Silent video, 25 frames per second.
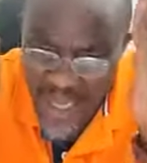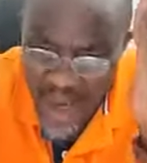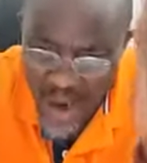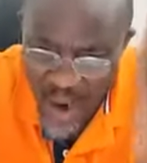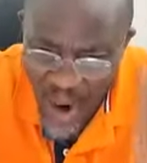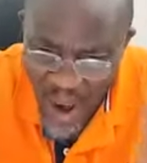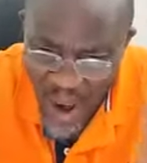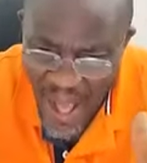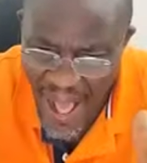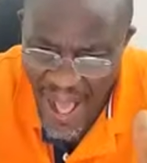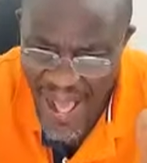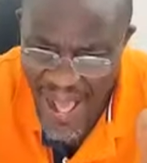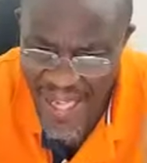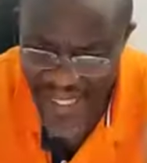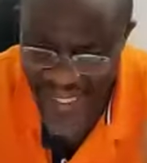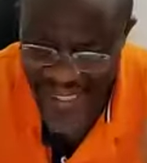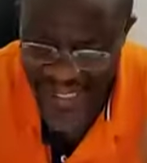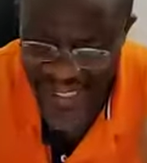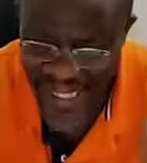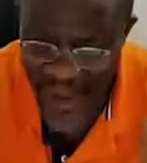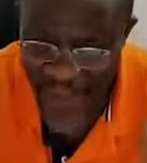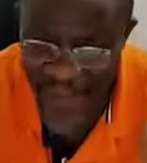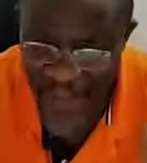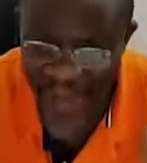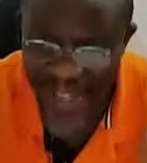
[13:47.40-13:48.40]
your eyes.
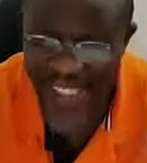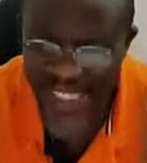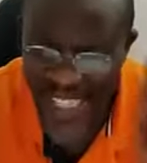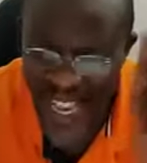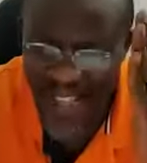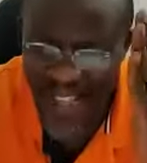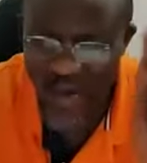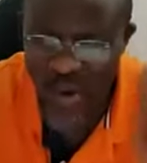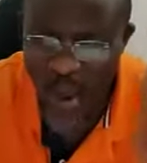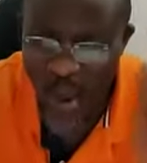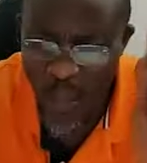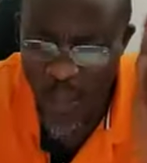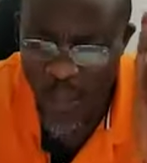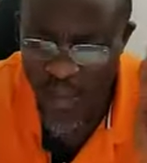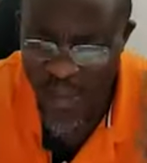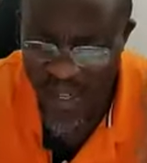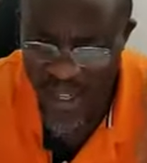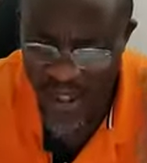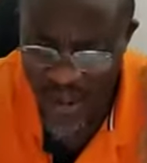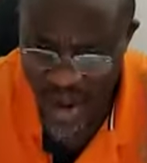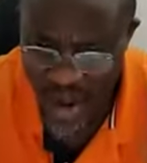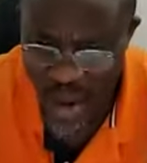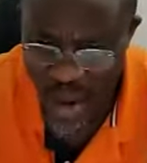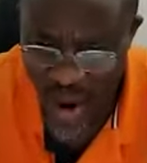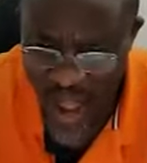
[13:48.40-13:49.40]
Amen. Start
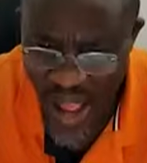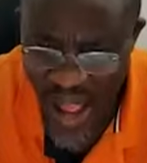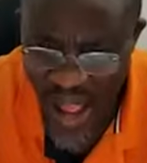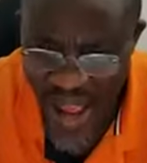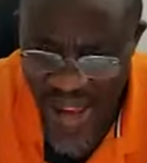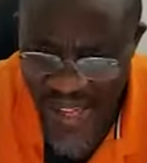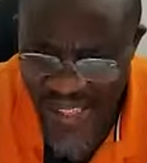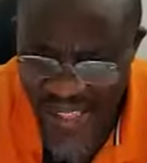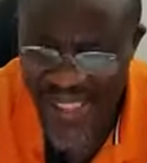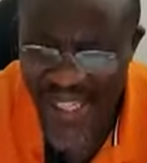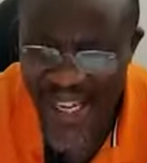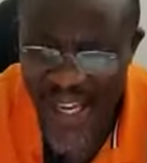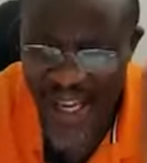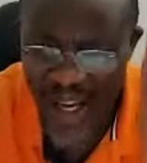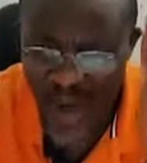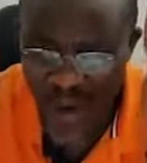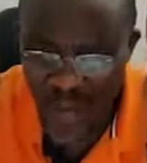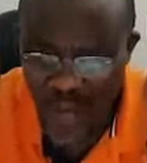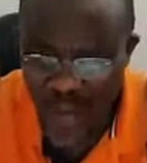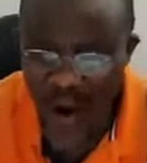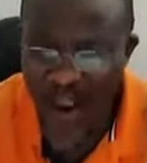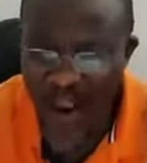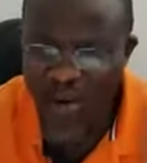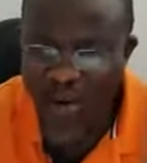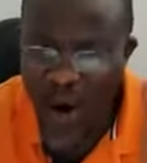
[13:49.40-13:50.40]
opening your eyes
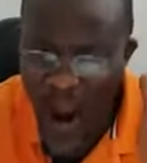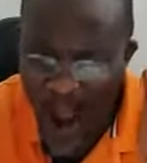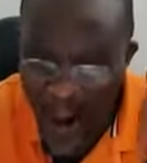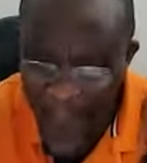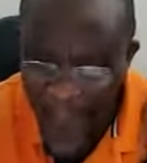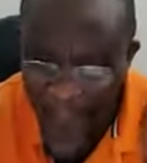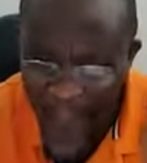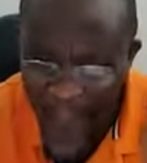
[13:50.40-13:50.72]
when you are